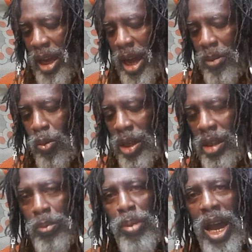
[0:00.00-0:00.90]
I'm one
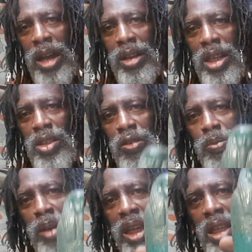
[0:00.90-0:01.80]
of the pioneers of
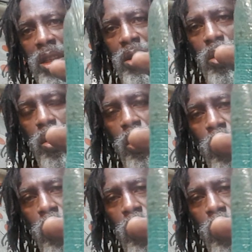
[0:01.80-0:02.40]
making